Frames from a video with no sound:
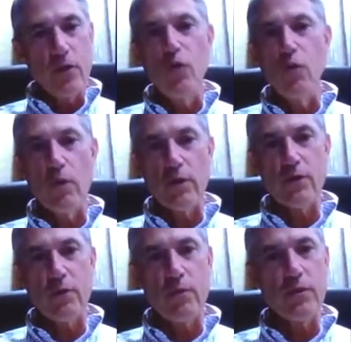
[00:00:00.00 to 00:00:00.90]
who works
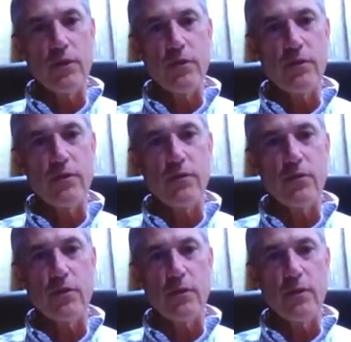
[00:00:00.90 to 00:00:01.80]
for which
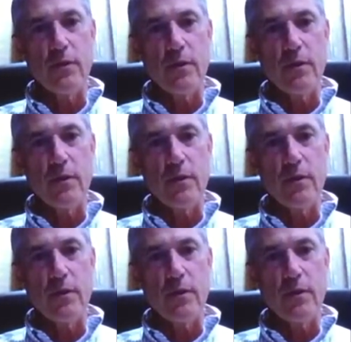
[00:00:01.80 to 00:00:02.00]
institution.